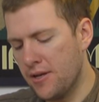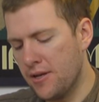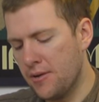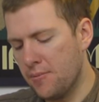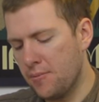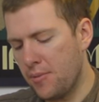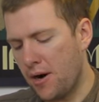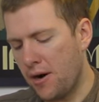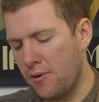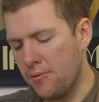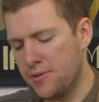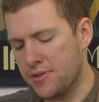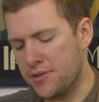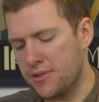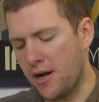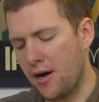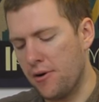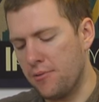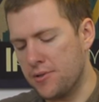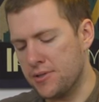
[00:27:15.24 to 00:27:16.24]
but I was
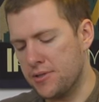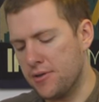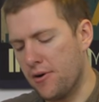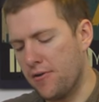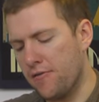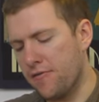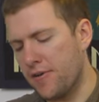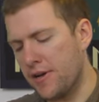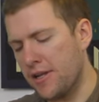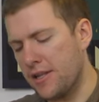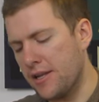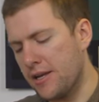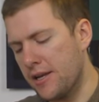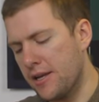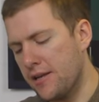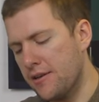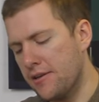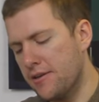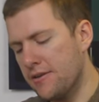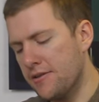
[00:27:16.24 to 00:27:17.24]
I was not feeling it.
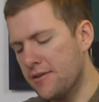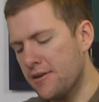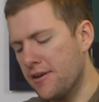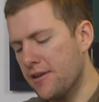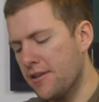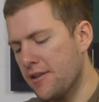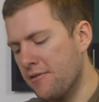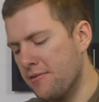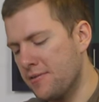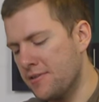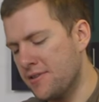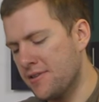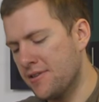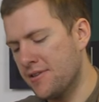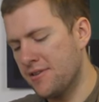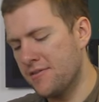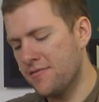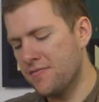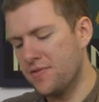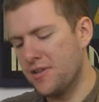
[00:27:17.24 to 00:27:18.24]
Like there was,
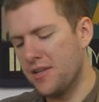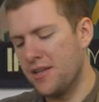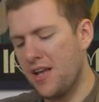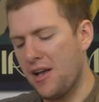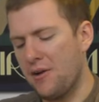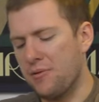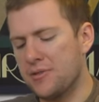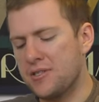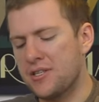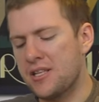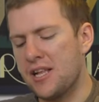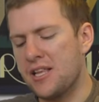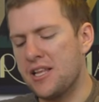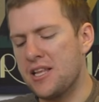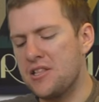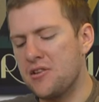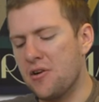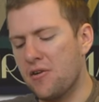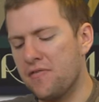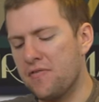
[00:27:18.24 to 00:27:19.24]
it was clearly
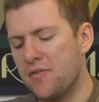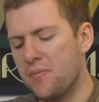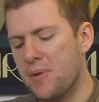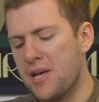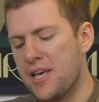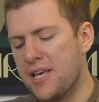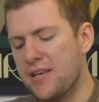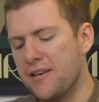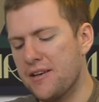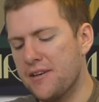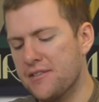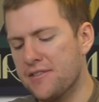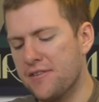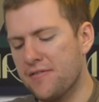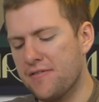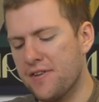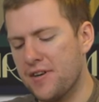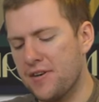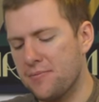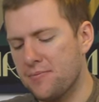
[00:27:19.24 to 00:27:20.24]
not for me as a
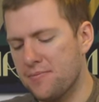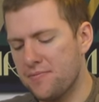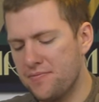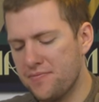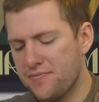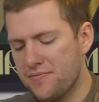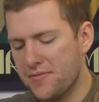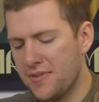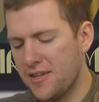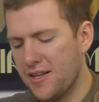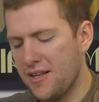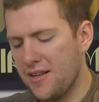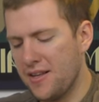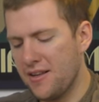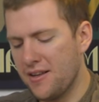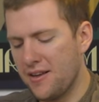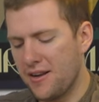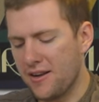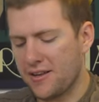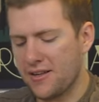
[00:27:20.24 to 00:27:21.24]
film.
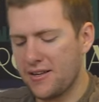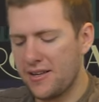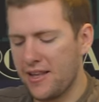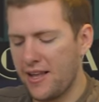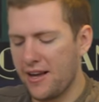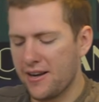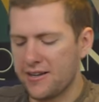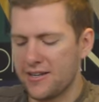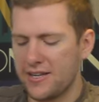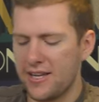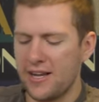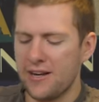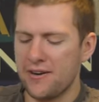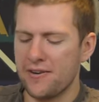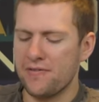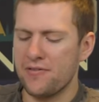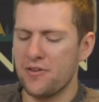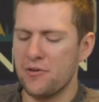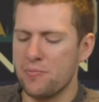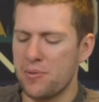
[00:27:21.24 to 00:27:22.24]
I could I could hear a
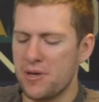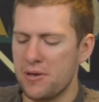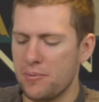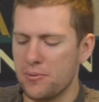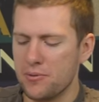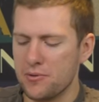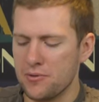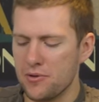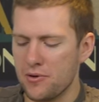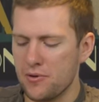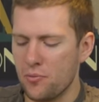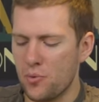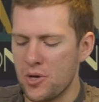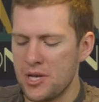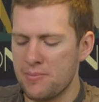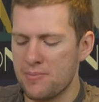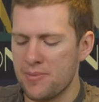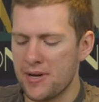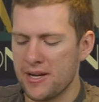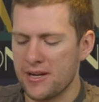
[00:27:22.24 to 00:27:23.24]
few people sort of
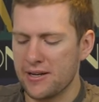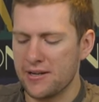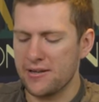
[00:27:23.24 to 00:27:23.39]
weeping